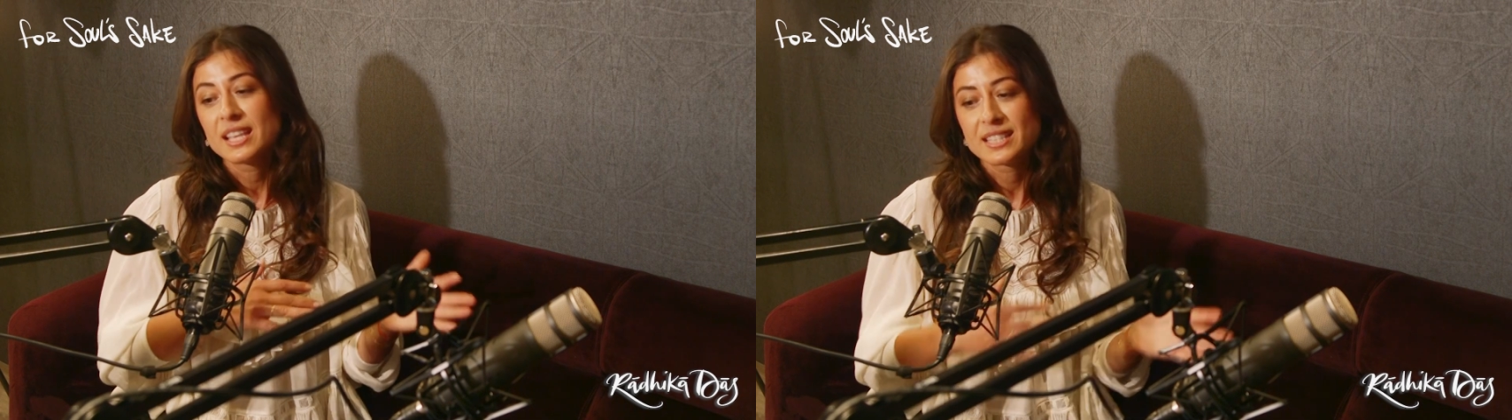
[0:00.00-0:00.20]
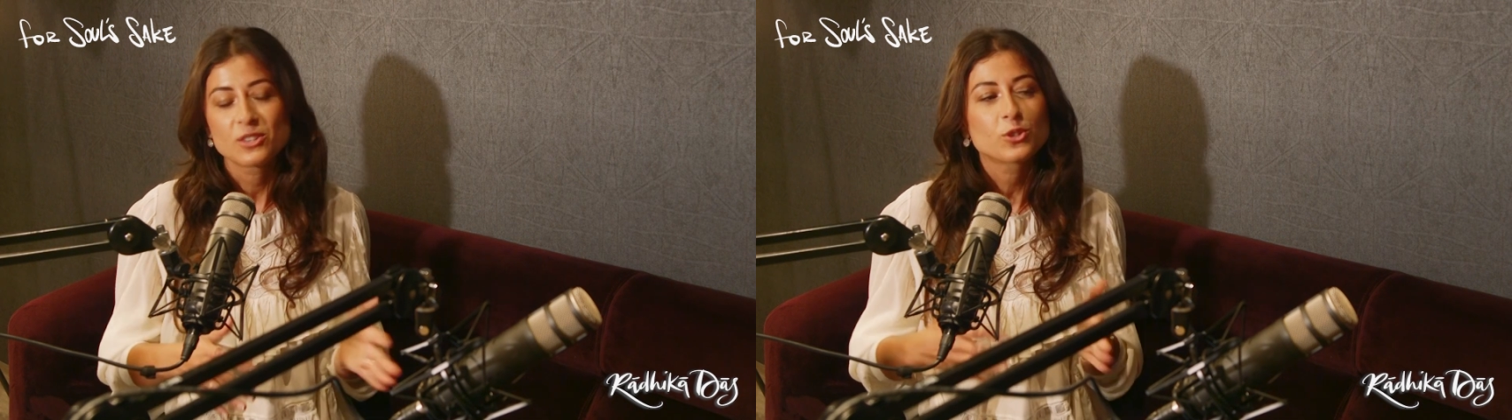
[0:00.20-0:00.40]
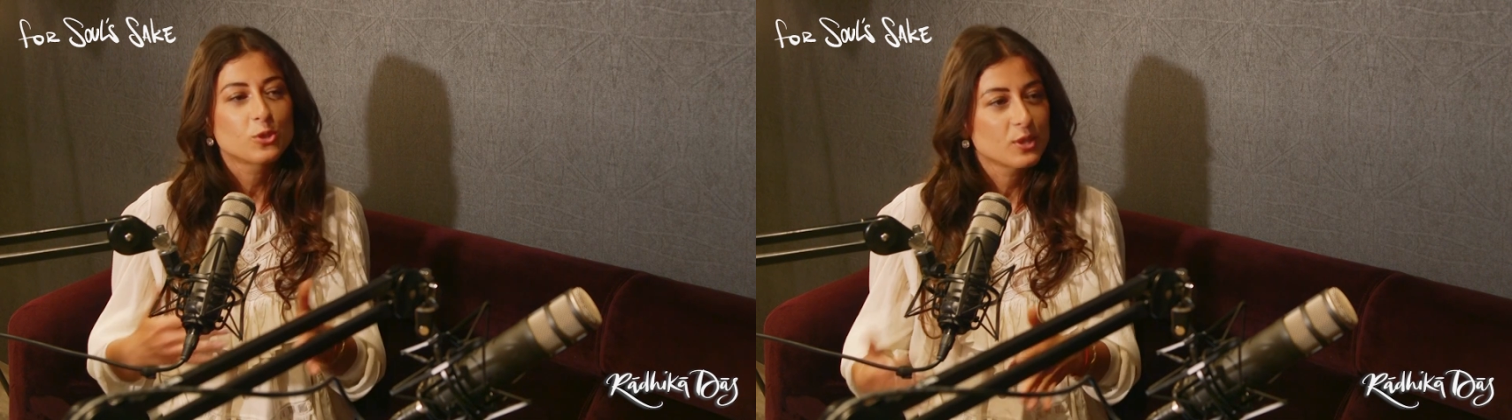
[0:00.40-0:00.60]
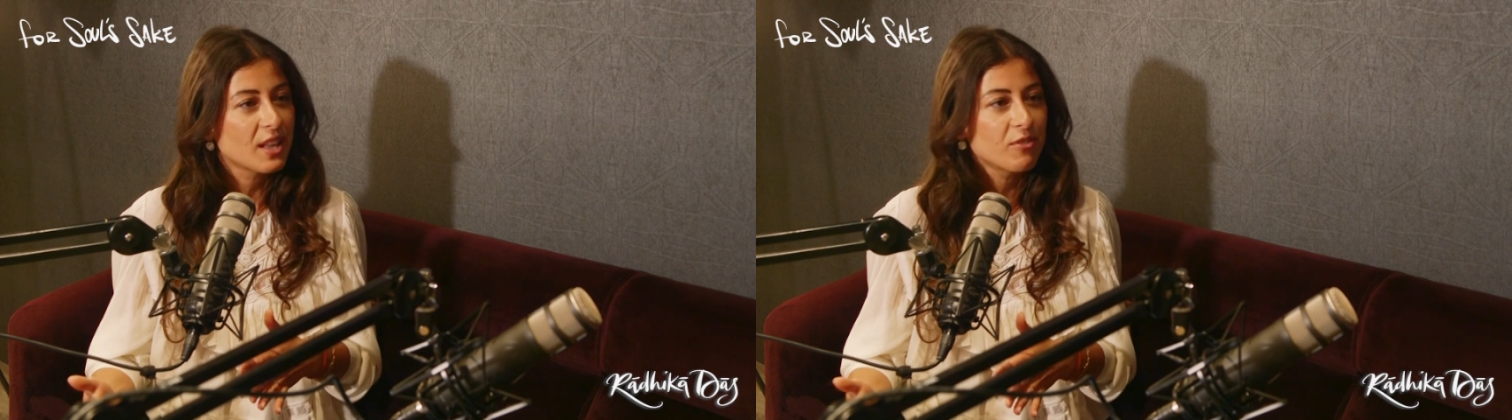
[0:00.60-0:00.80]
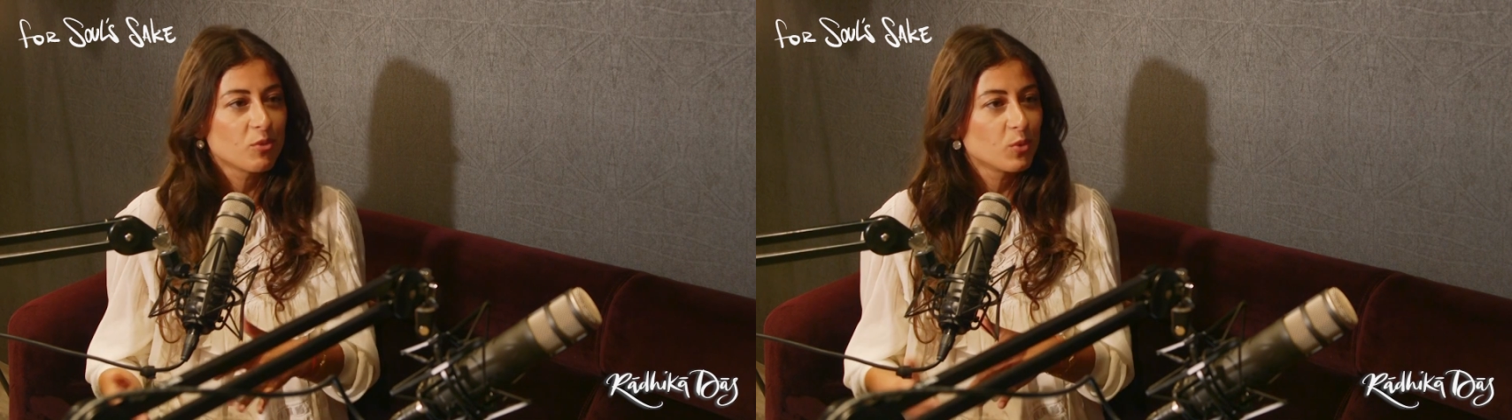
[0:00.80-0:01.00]
0 to
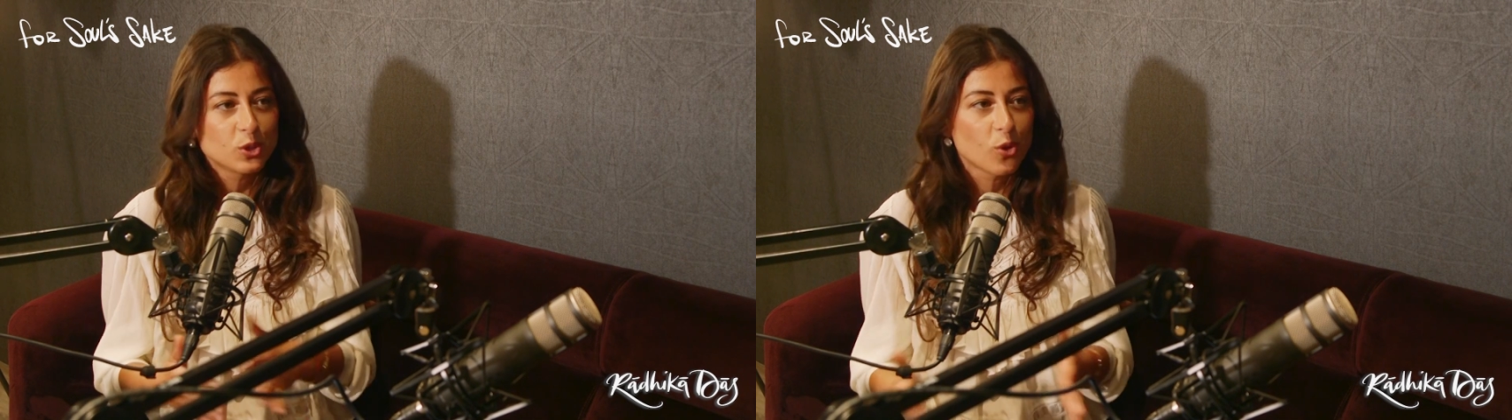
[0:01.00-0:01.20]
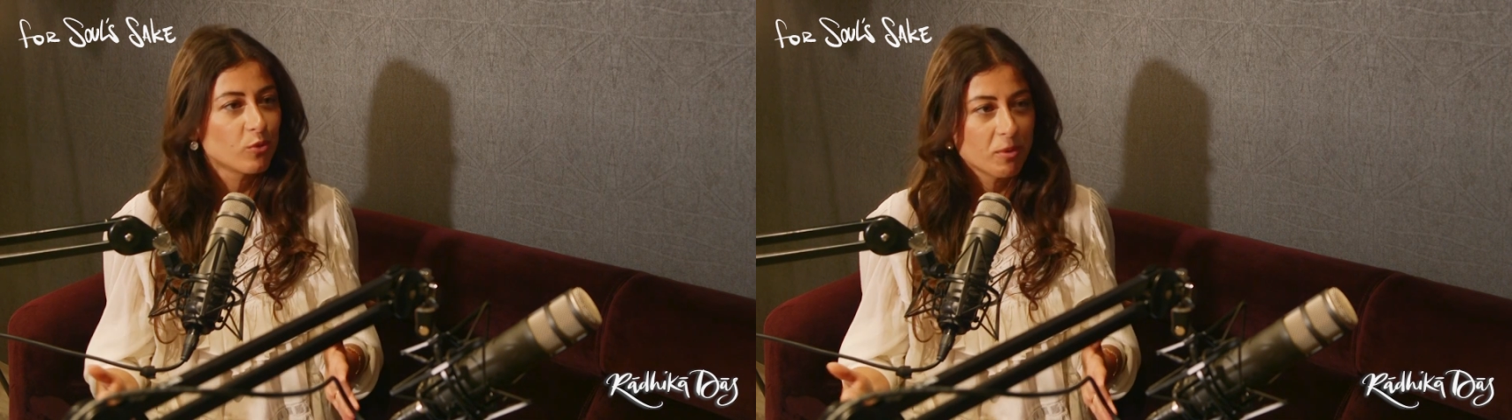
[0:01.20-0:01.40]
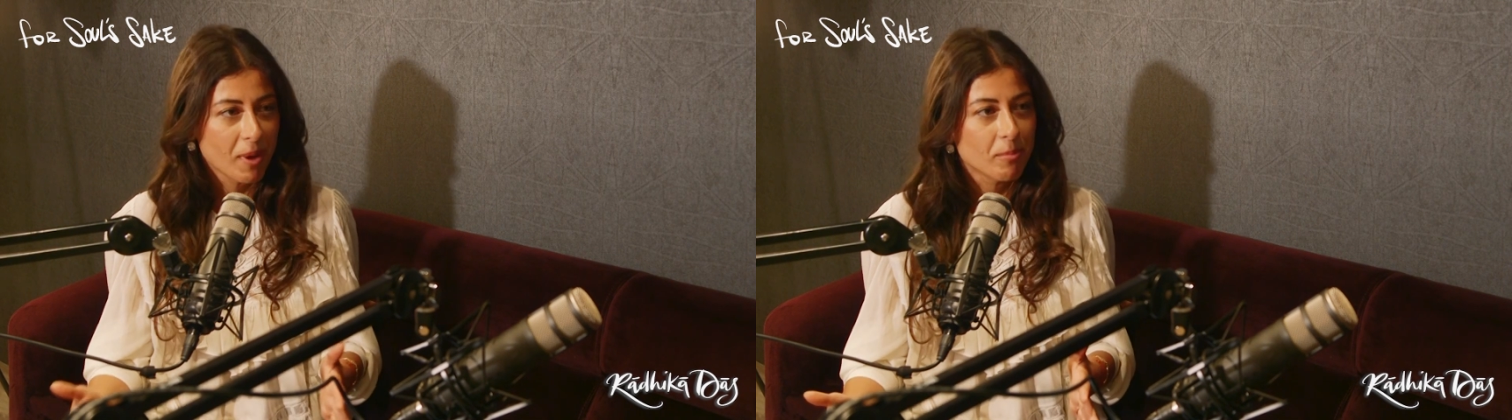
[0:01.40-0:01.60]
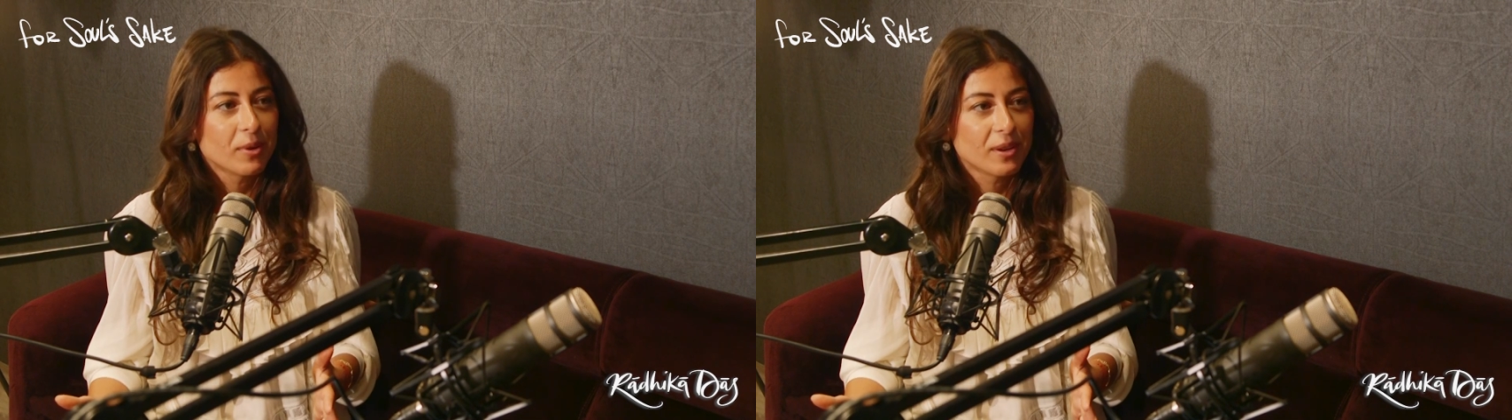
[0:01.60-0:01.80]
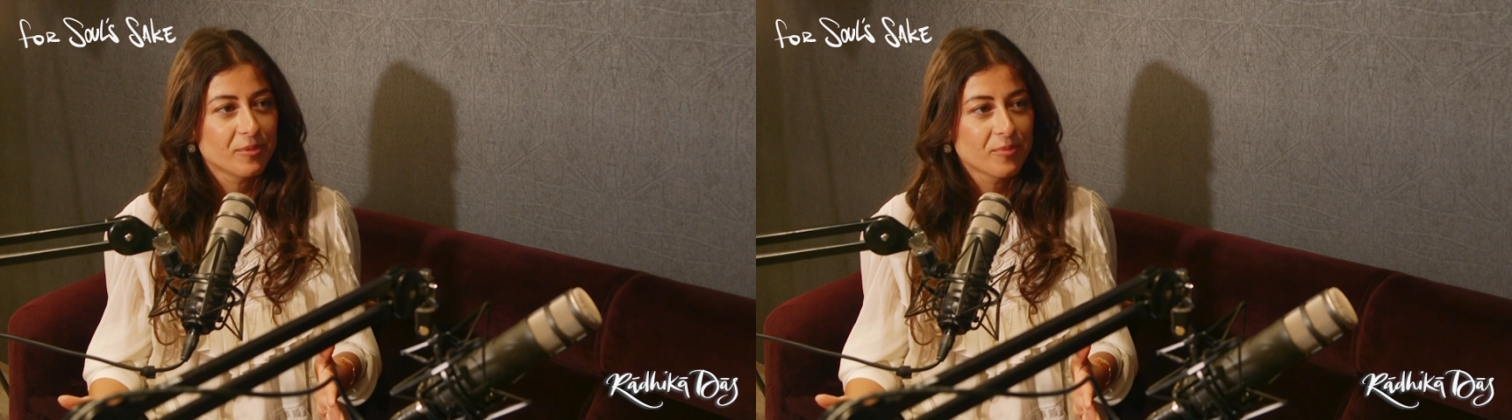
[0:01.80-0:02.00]
7, we don't
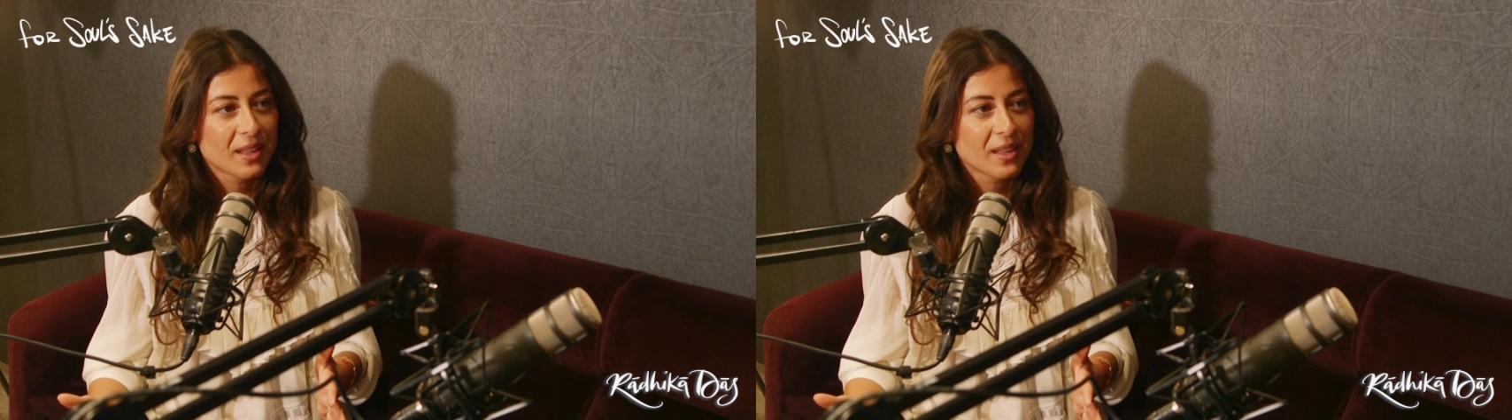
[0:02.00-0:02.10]
remember.